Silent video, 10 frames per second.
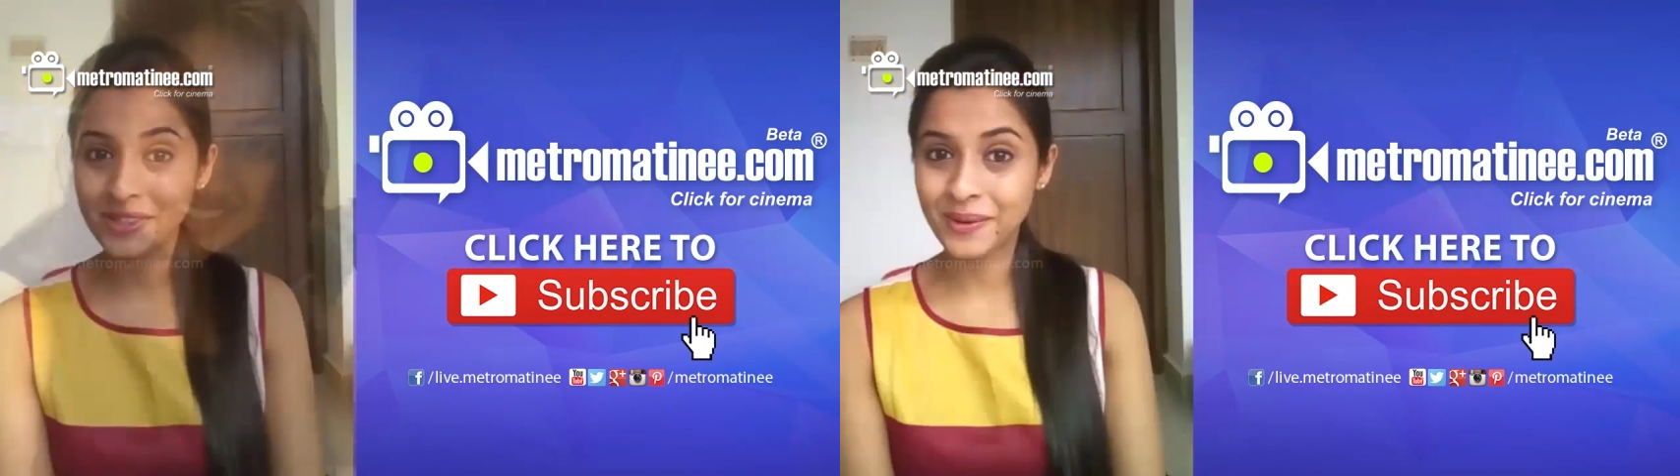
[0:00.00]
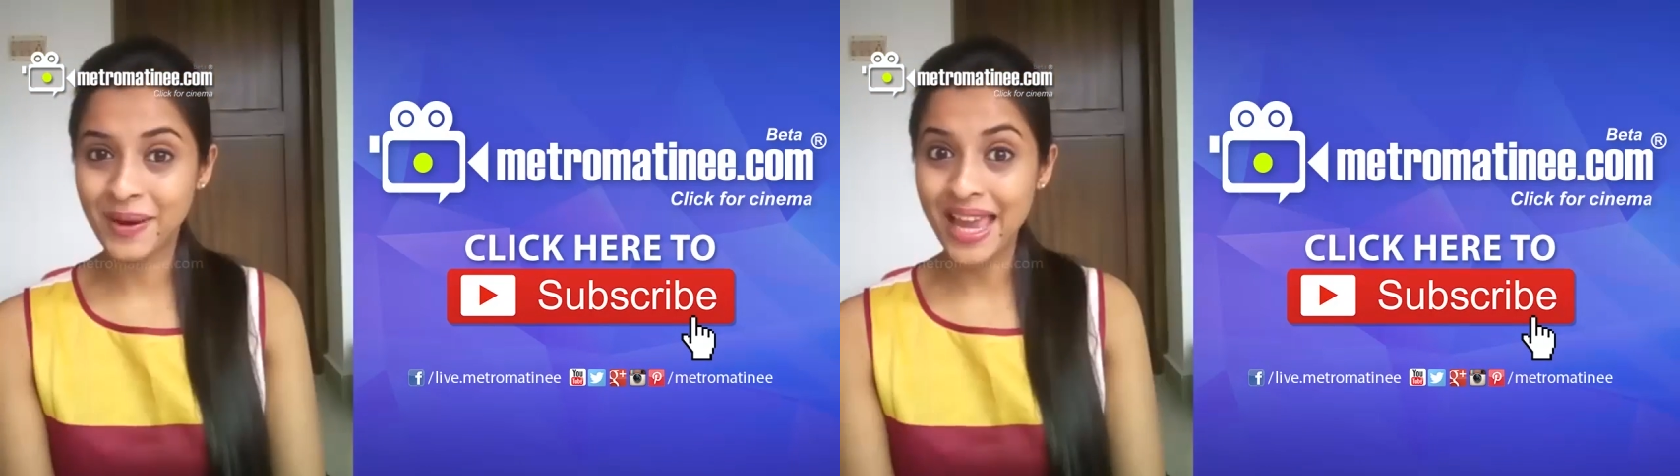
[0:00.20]

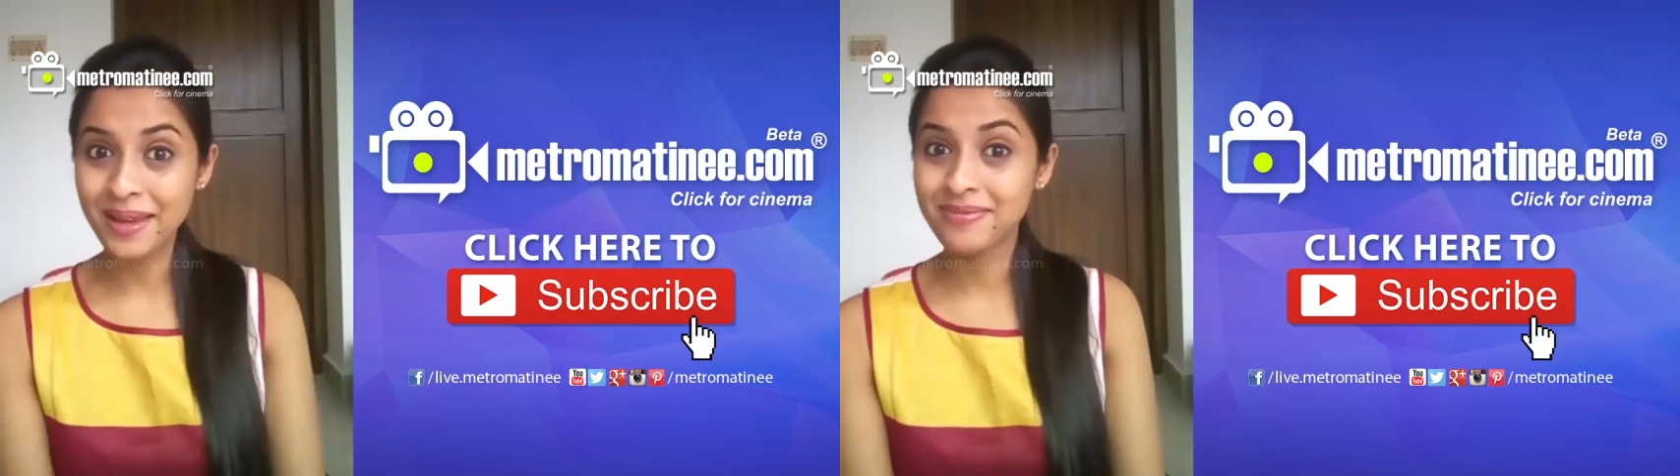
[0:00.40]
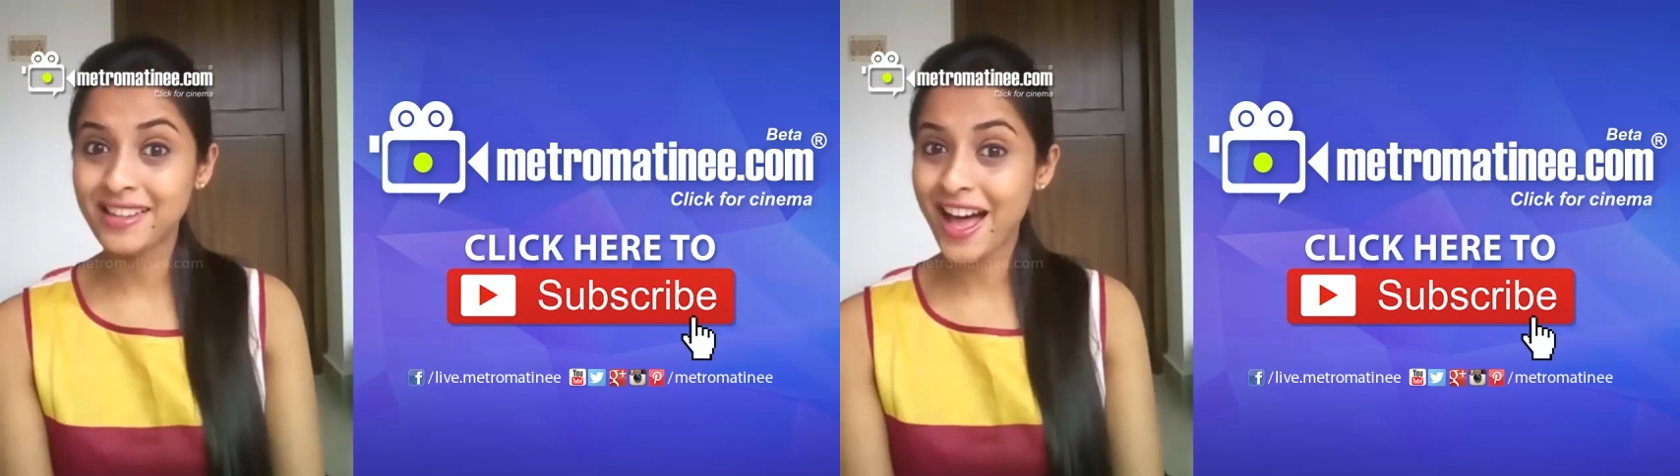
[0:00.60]

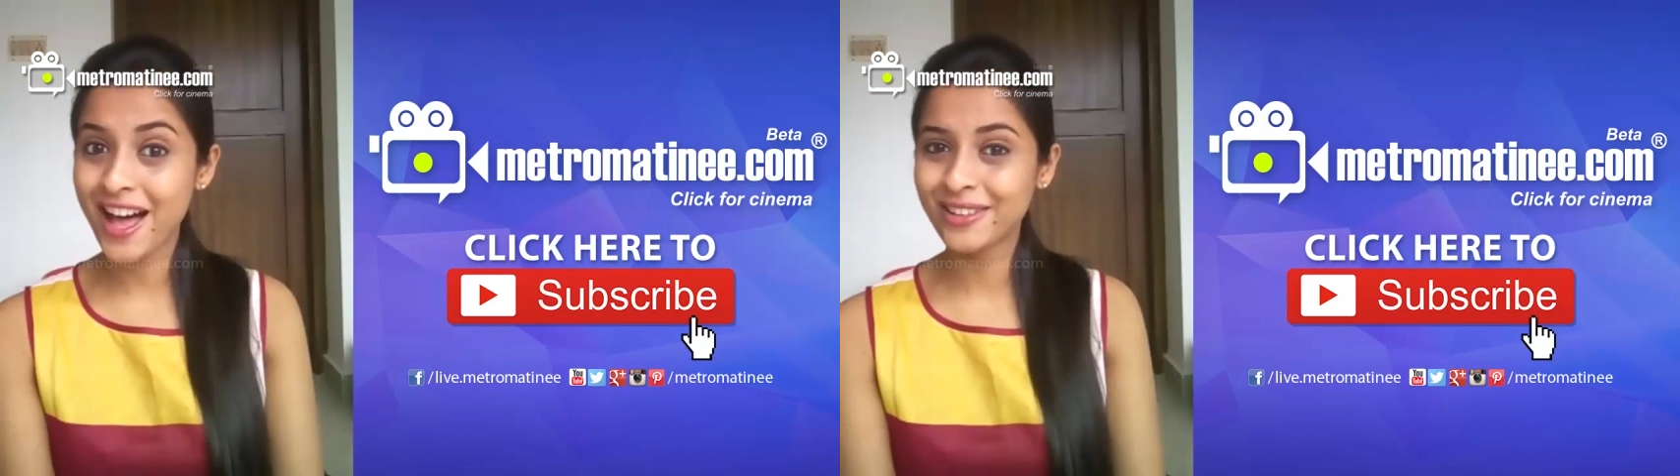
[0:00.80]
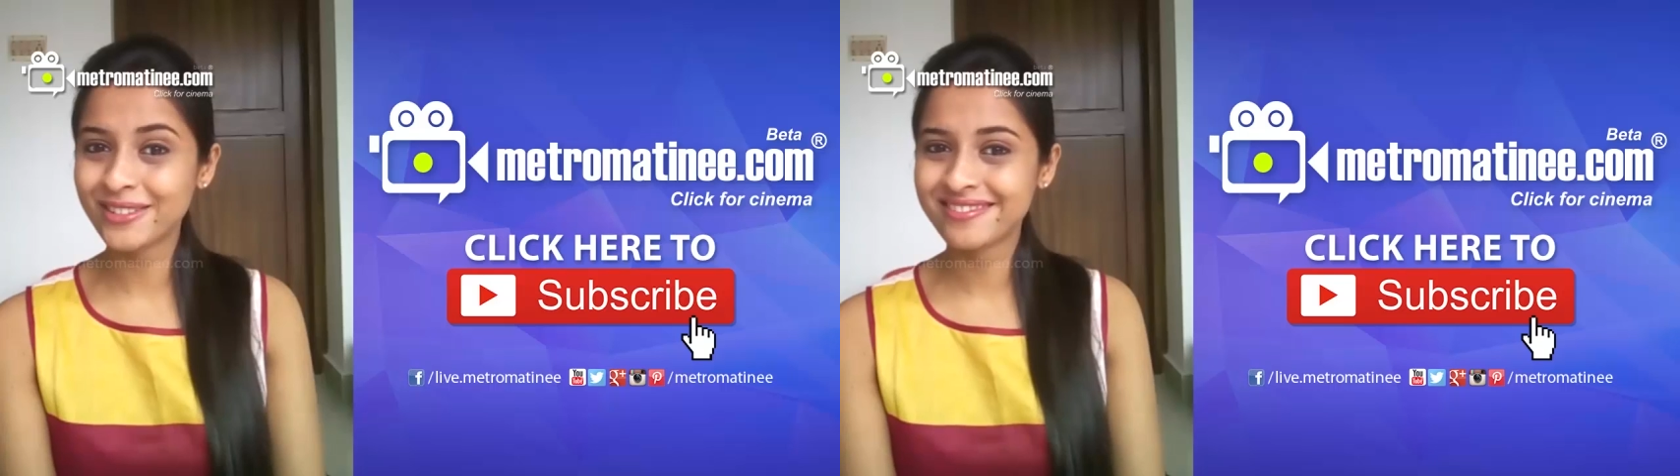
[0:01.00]
Subscribe now.
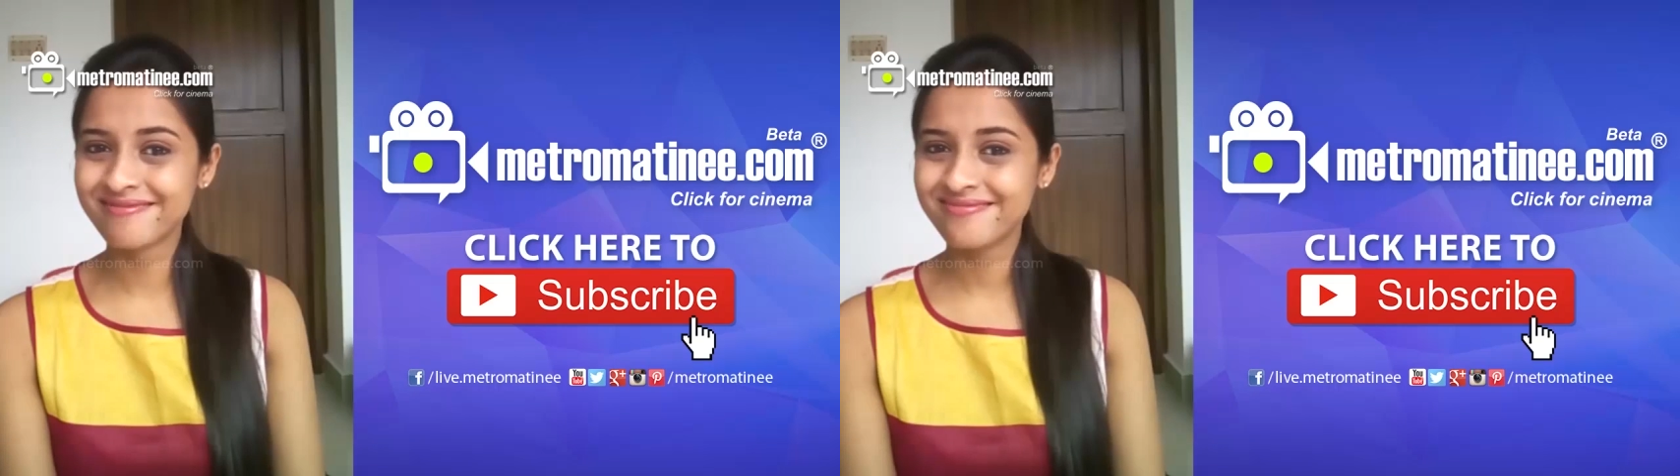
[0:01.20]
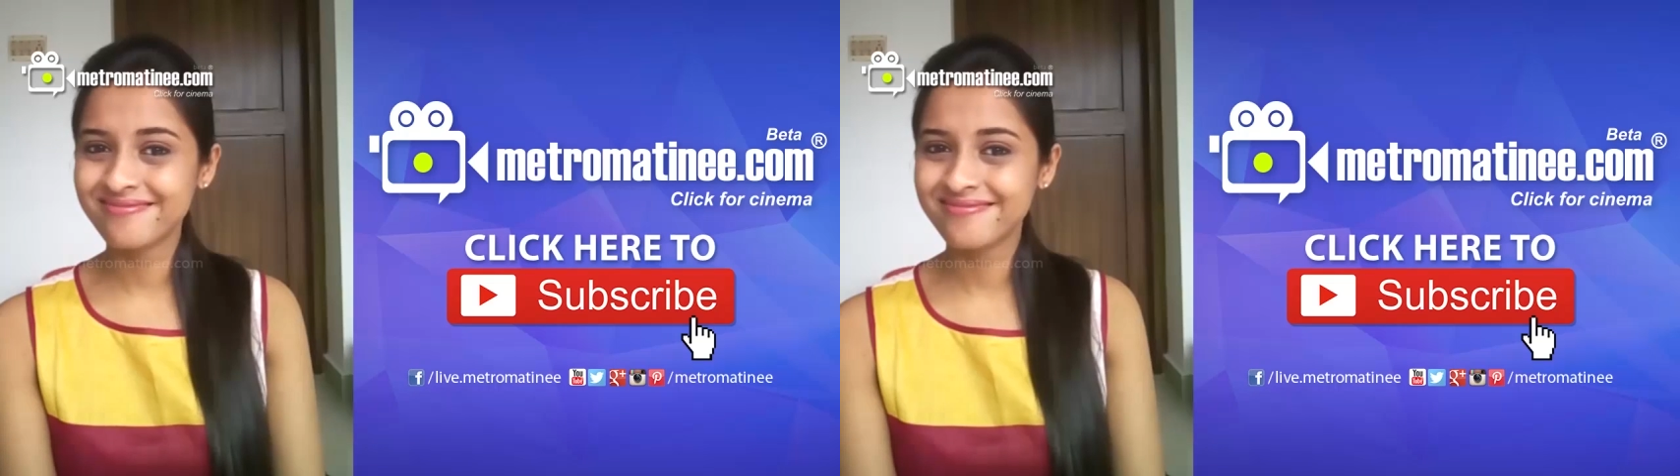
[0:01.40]

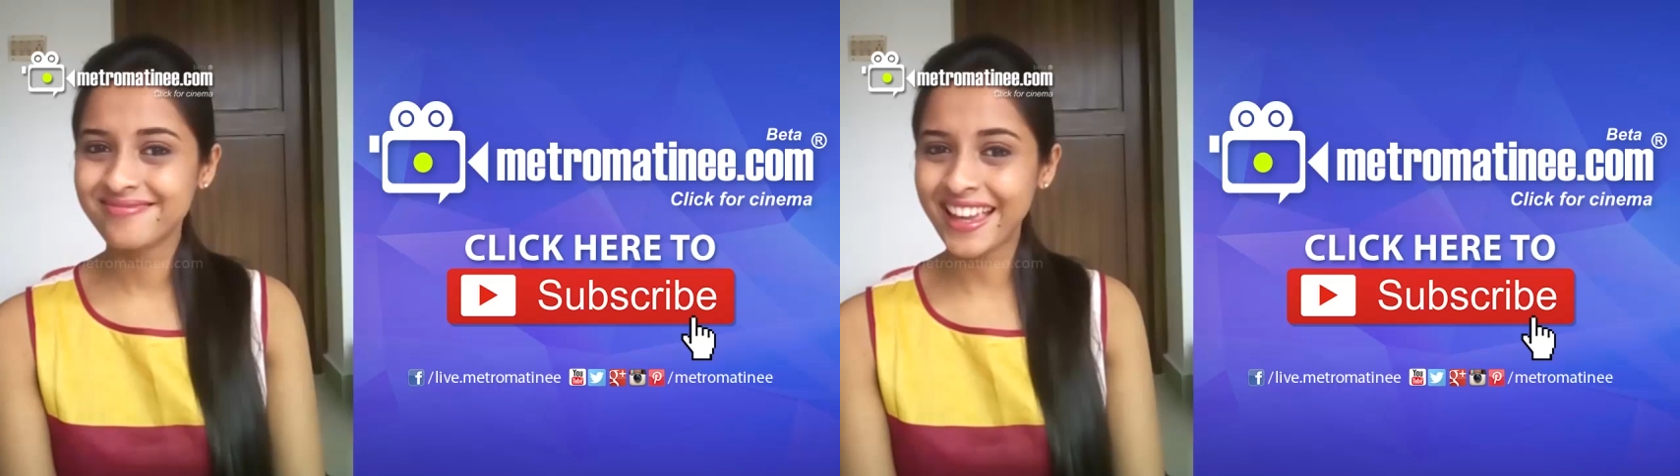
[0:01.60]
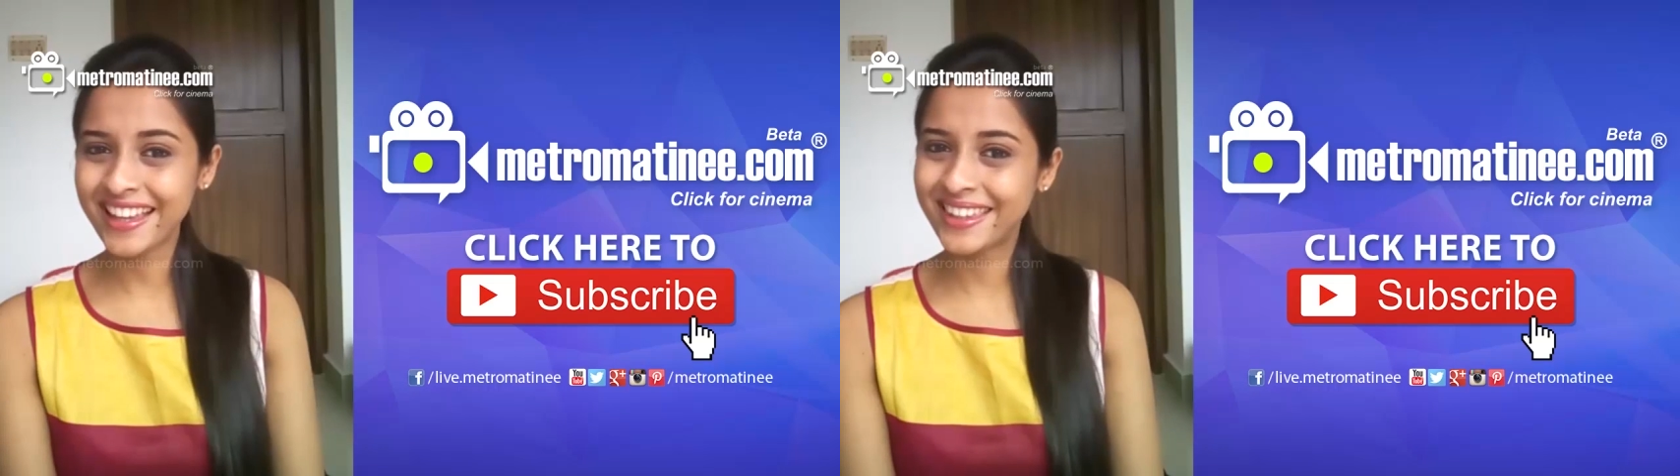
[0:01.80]

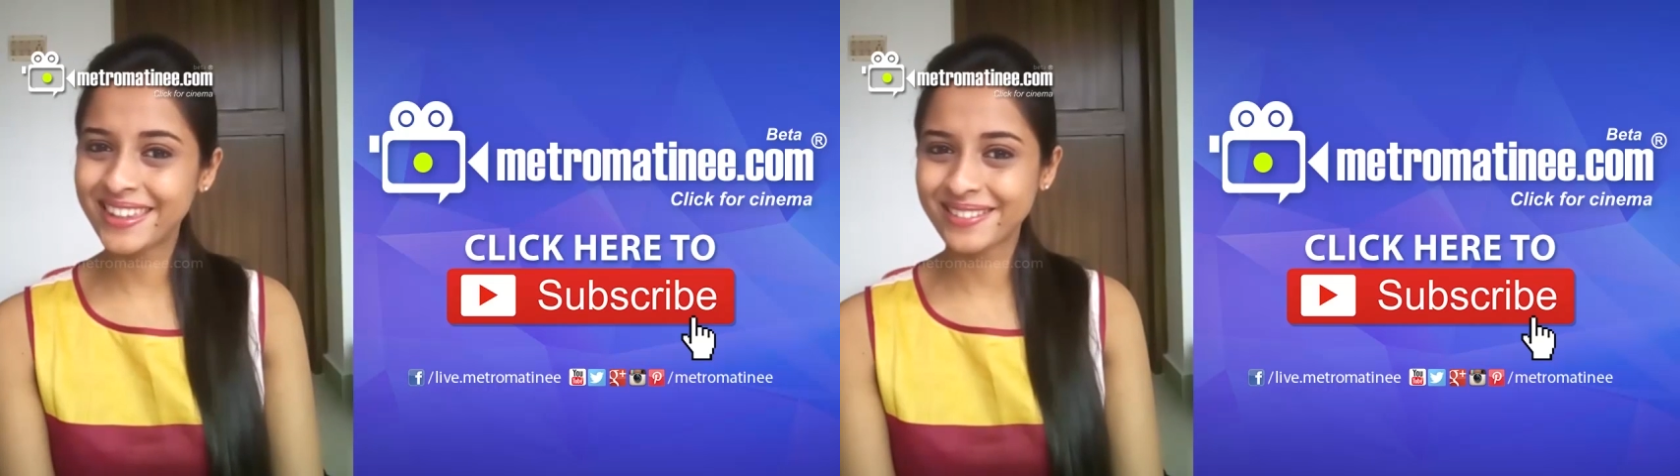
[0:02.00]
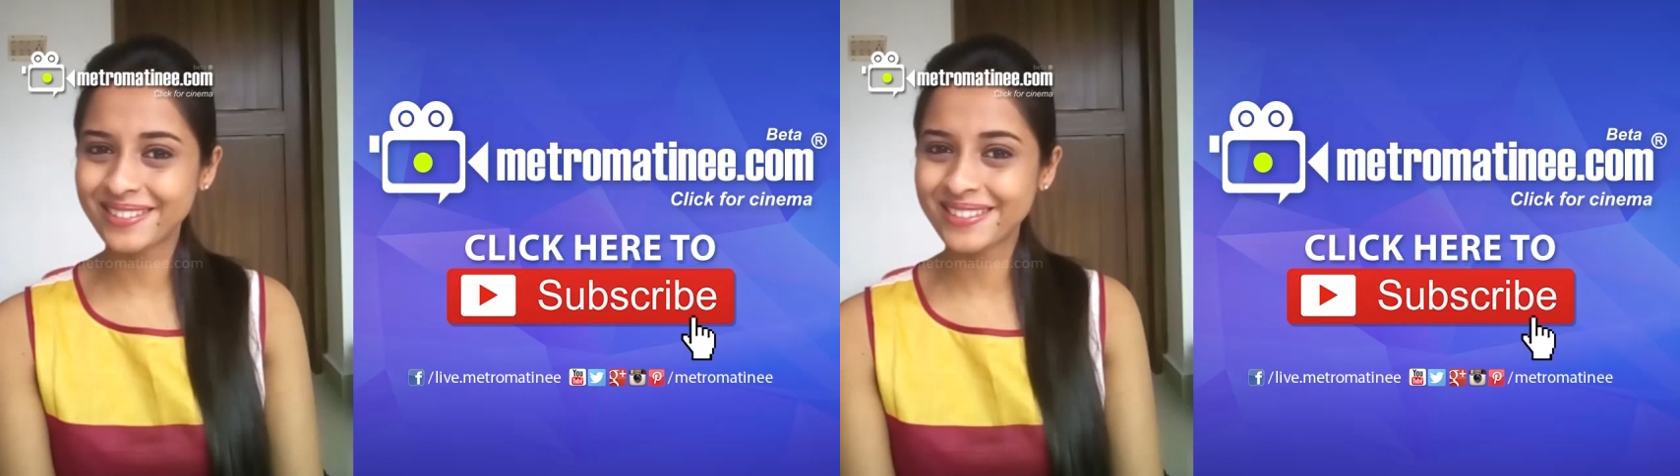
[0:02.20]
Thank
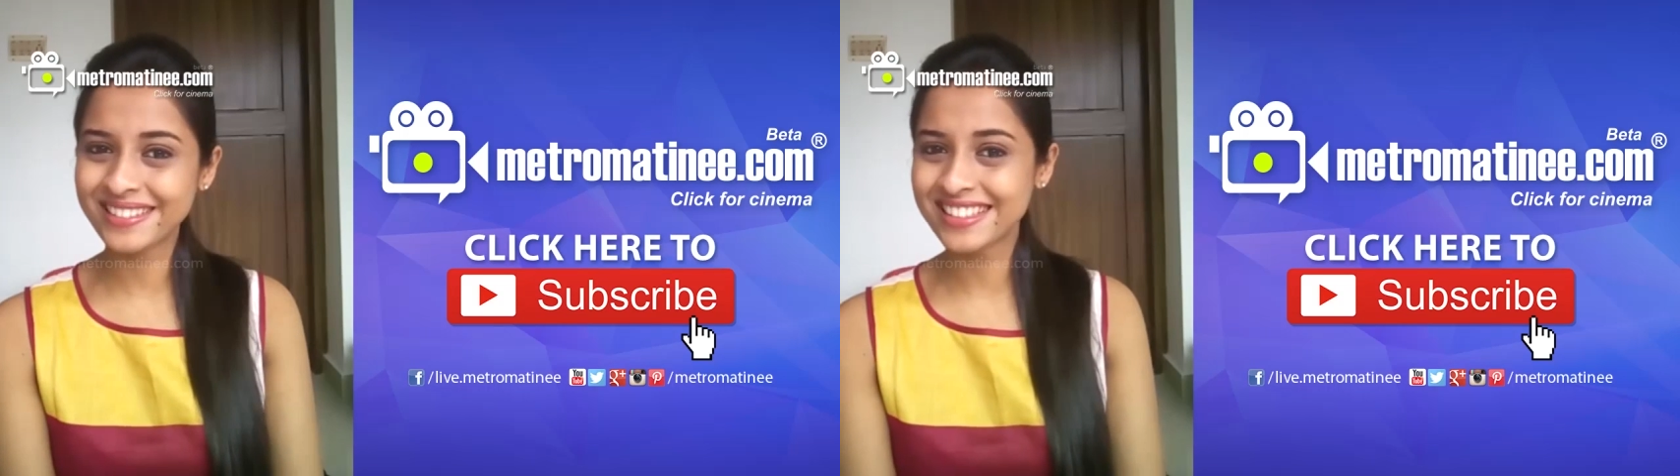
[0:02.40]
you.